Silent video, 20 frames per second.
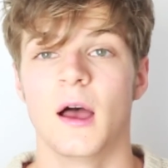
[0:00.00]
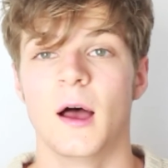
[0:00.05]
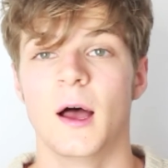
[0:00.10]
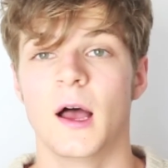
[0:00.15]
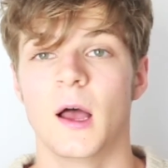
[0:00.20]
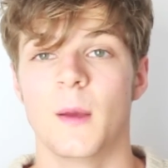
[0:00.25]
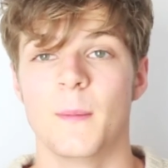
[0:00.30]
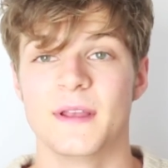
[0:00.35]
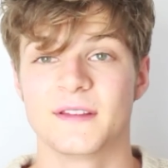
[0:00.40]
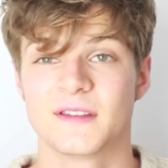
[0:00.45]

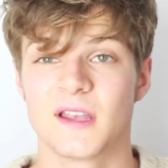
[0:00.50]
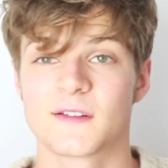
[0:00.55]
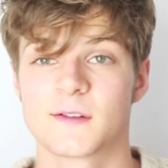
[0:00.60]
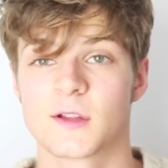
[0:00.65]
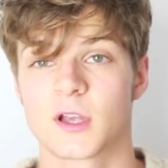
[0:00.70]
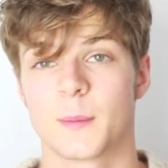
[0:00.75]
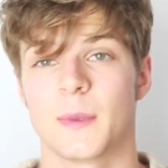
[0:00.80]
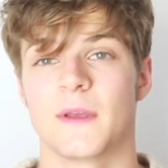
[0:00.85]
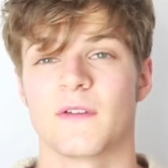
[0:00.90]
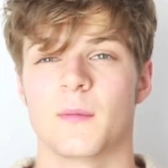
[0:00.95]
It does
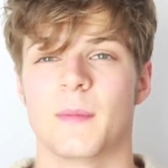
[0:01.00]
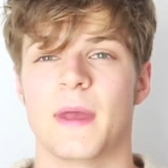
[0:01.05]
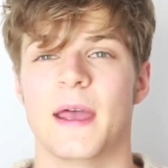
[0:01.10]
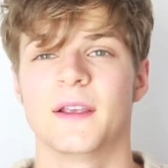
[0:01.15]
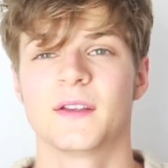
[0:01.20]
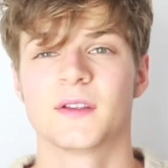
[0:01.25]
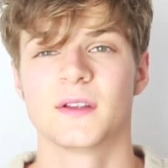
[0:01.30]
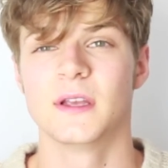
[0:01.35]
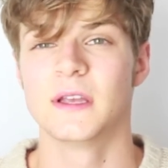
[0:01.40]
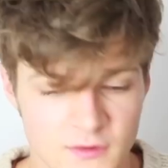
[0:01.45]
look a bit of a
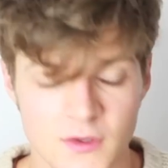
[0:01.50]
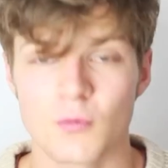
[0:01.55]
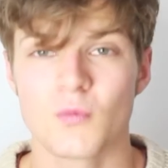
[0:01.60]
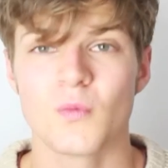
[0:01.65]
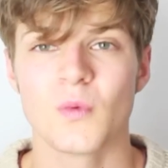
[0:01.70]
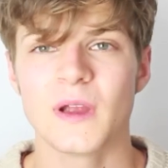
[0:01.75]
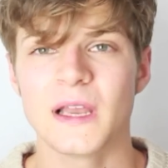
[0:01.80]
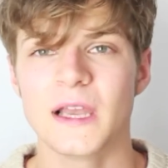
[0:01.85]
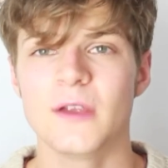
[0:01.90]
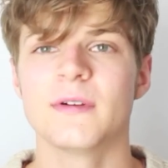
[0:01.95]
mess. So
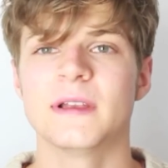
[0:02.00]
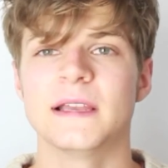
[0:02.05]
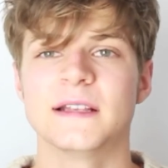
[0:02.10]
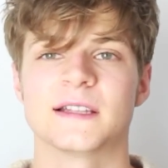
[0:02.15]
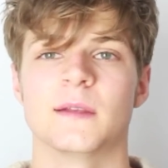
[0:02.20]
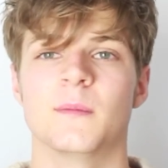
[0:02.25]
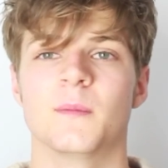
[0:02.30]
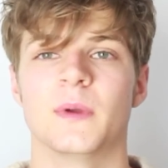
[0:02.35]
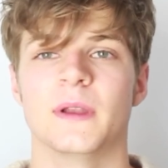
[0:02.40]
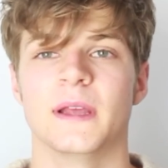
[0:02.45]
really, really
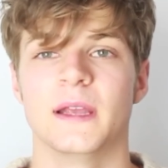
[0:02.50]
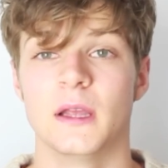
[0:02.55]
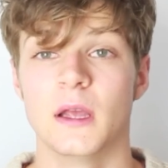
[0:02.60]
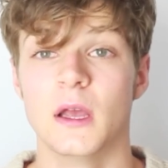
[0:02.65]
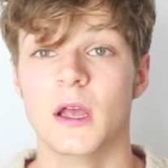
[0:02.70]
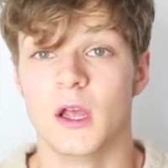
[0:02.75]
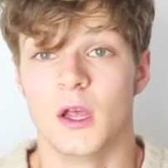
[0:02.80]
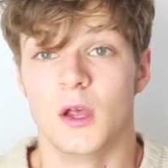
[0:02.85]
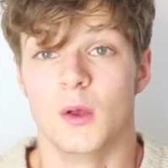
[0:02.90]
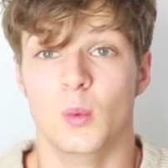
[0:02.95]
simply,
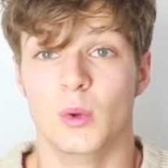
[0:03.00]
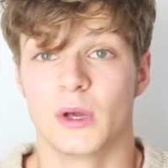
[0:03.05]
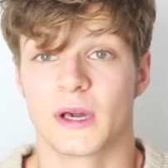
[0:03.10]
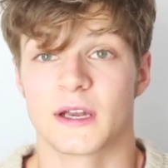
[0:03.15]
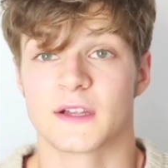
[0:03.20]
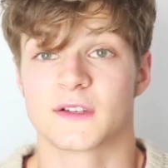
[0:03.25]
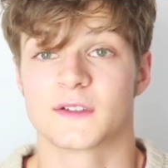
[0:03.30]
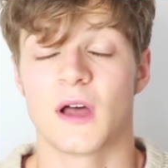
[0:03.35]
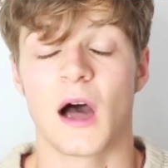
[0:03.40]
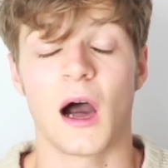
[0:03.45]
we're
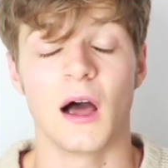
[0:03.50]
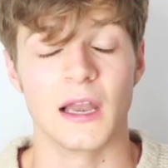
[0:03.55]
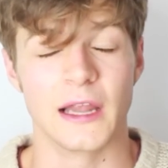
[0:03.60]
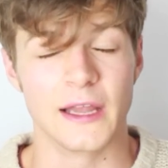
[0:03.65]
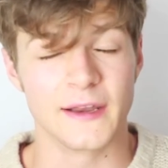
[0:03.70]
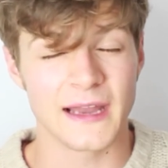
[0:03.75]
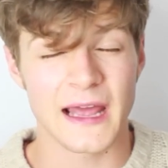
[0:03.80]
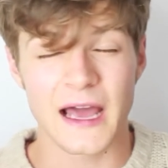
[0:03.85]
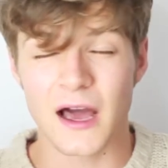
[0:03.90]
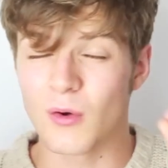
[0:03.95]
going to style
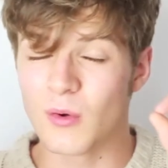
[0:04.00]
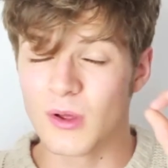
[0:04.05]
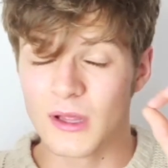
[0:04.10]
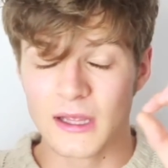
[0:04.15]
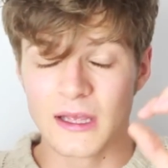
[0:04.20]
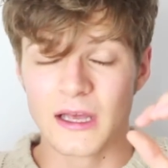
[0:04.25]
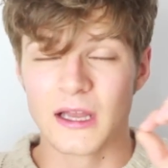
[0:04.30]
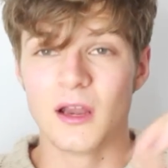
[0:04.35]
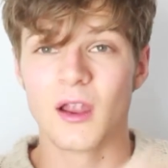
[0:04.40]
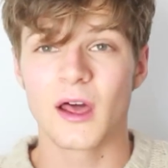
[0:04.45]
it. Now,
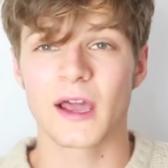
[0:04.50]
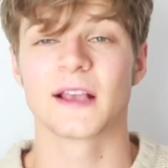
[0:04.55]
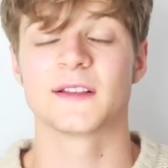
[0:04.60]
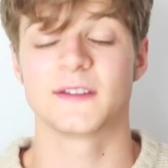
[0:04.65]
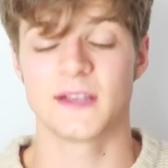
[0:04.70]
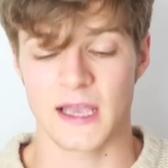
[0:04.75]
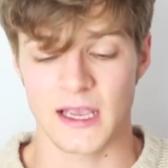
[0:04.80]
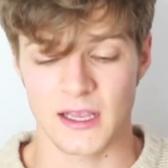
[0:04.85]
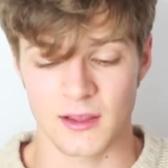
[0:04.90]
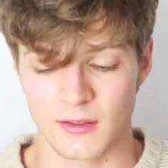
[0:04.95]
like I
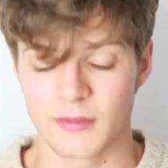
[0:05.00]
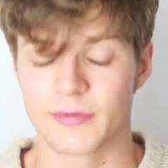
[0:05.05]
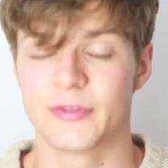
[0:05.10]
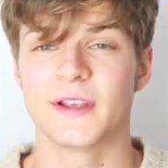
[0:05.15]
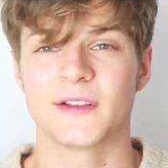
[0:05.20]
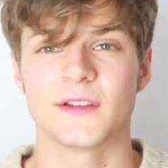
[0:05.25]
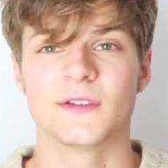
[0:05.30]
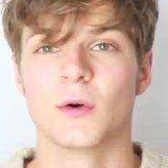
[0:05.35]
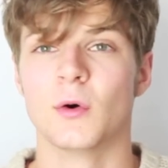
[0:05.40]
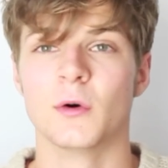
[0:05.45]
say,
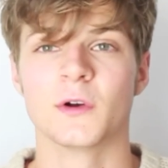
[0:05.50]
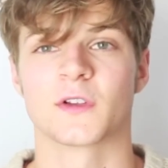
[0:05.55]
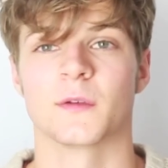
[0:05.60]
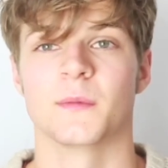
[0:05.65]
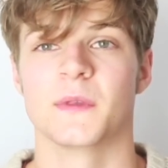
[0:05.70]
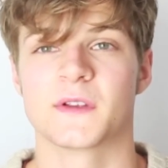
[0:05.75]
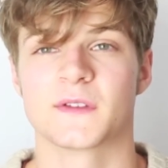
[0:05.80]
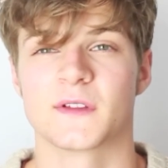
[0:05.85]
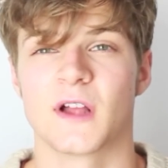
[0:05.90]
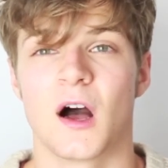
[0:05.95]
this is awesome,
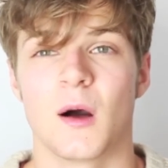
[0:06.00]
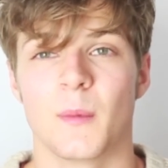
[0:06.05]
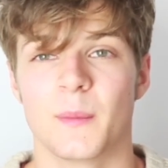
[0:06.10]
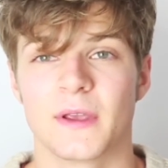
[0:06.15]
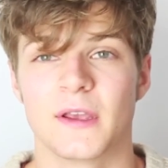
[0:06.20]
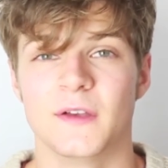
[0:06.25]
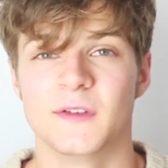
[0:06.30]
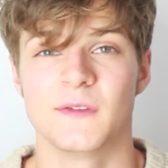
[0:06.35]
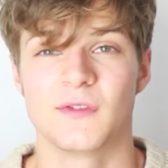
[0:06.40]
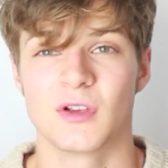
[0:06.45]
this style,
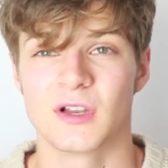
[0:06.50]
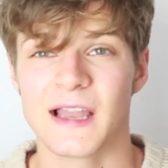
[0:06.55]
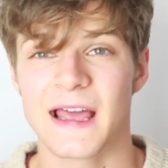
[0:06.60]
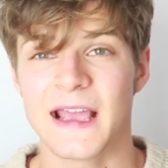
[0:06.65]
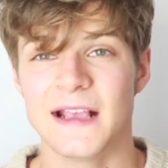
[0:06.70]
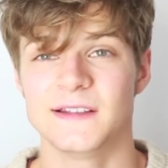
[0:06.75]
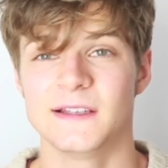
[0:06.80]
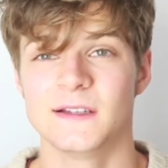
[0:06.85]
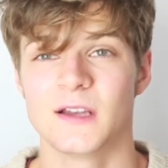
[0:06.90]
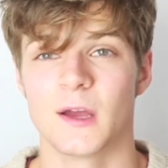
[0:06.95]
because if you're
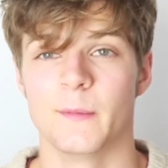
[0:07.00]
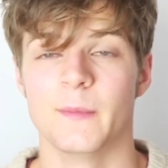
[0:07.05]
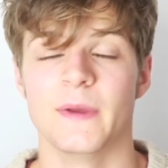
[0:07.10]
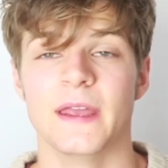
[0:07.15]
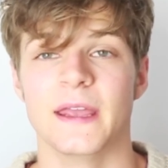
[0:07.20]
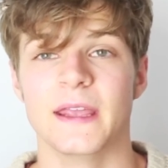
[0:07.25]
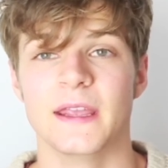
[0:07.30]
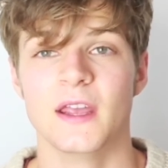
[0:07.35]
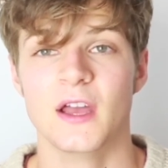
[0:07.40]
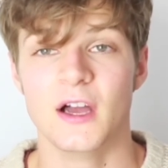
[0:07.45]
lazy like
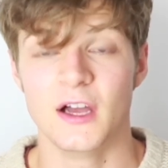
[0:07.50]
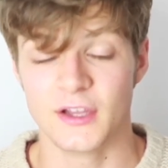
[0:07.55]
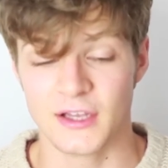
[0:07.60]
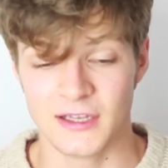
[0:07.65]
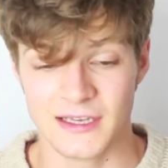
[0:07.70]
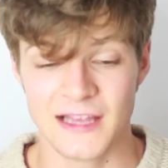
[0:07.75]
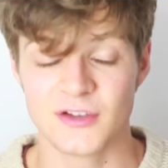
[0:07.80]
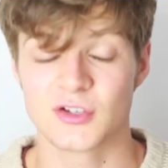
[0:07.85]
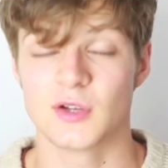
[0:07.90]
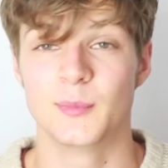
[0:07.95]
me,
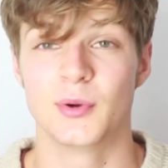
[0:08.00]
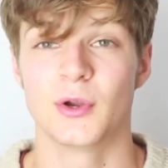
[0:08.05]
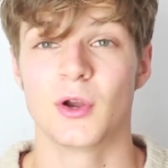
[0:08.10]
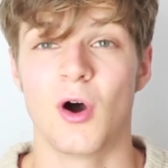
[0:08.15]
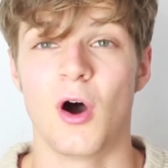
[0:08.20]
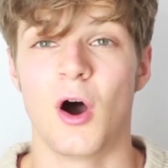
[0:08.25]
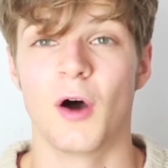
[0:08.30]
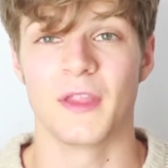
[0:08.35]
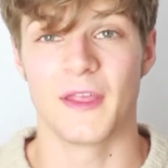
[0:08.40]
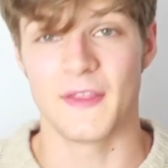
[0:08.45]
you literally put it
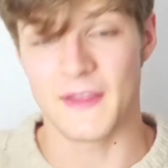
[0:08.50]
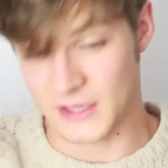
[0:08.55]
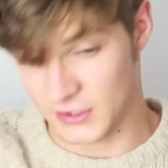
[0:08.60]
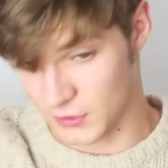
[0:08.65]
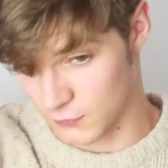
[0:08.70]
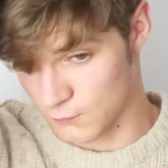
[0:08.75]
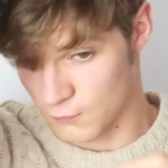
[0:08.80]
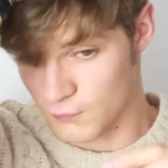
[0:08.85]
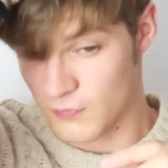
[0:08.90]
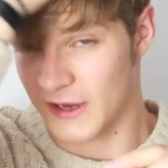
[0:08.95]
on and then you
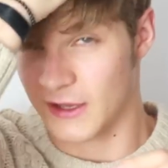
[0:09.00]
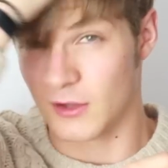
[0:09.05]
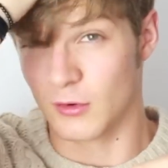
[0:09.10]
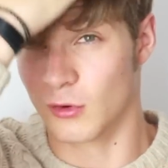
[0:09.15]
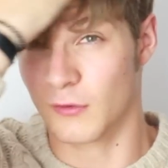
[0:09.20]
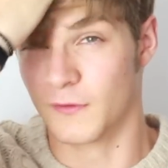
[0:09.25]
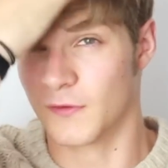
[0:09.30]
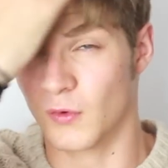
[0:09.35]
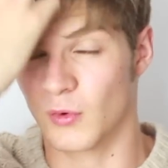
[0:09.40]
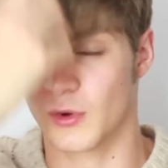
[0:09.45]
just rake it
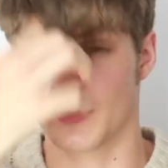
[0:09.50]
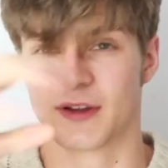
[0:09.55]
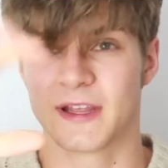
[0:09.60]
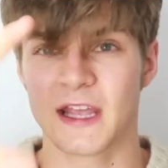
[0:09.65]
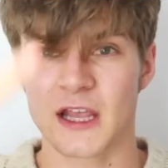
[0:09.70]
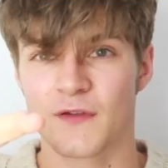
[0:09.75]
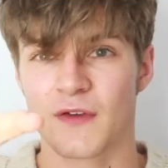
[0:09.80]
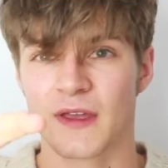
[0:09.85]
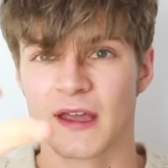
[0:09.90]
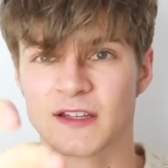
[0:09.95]
all forward.
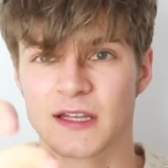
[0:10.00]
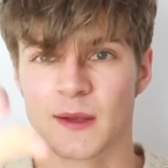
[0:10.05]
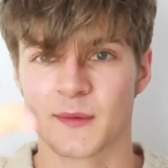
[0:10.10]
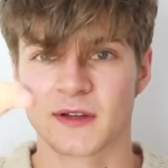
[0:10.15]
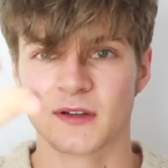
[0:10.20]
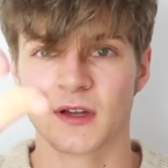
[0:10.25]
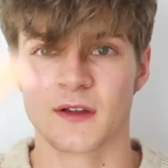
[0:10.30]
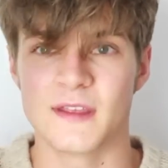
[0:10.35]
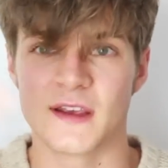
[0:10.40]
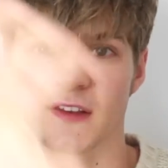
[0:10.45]
Get your fingertips
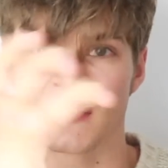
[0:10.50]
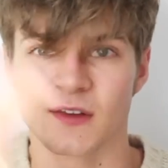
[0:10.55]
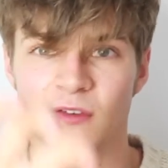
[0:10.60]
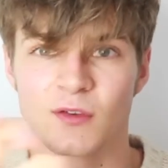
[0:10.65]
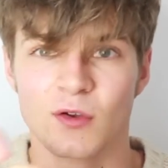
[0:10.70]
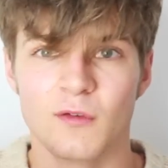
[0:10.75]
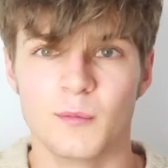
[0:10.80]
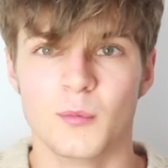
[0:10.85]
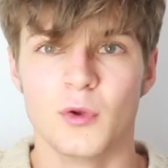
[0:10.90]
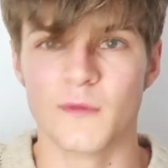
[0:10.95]
in like this and
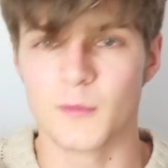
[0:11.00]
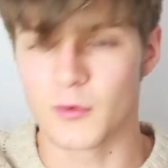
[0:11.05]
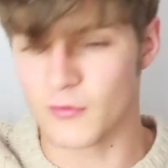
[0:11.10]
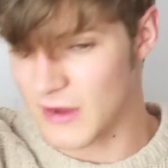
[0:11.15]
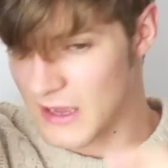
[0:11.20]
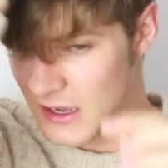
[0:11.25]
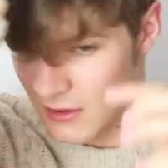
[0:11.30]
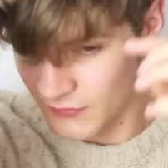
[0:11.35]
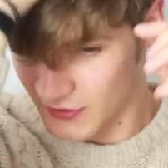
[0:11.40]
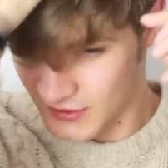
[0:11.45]
sort of move them
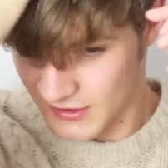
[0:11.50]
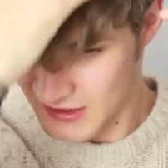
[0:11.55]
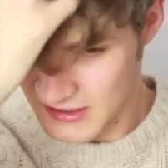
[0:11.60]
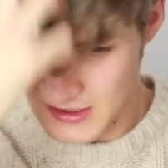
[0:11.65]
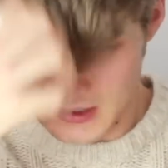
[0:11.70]
around.